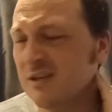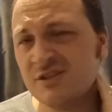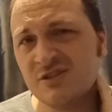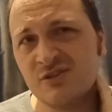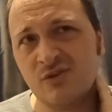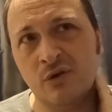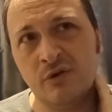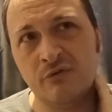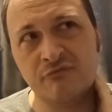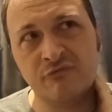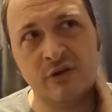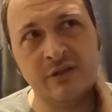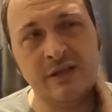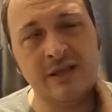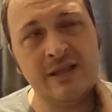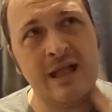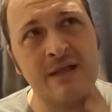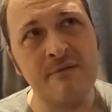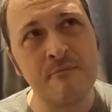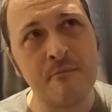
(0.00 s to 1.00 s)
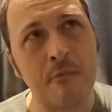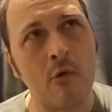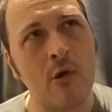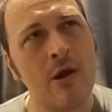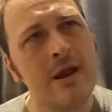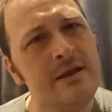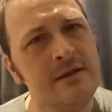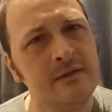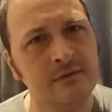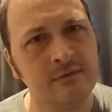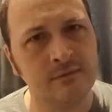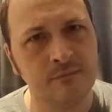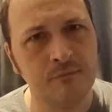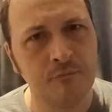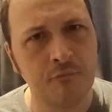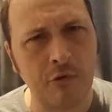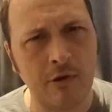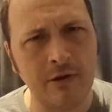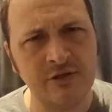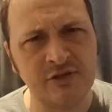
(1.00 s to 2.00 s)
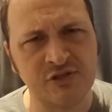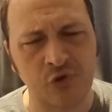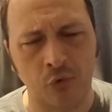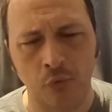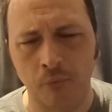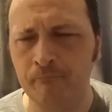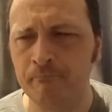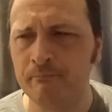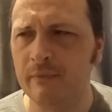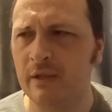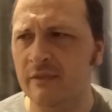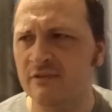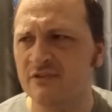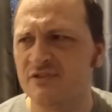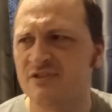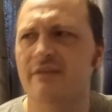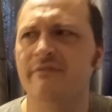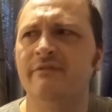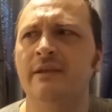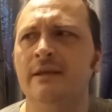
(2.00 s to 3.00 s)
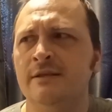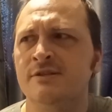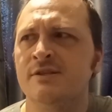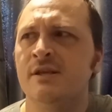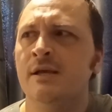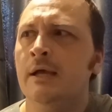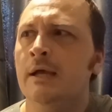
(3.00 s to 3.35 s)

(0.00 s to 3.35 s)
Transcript: Silent Running and Brain Brainstorm in the seventies.